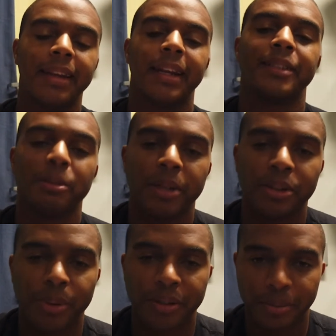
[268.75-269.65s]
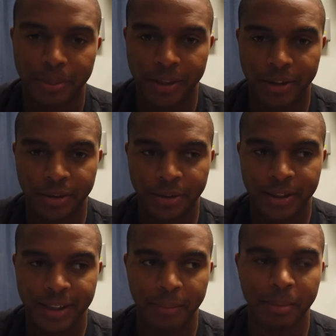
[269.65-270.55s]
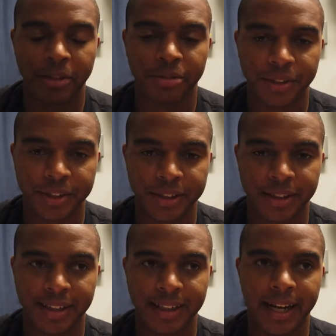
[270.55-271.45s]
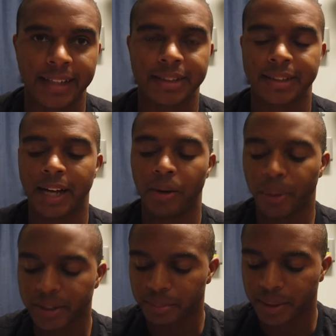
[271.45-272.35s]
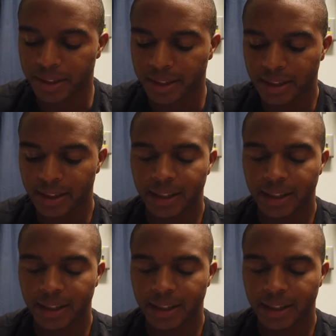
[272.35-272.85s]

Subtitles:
That's the best way for me to do it and be efficient and actually not waste money,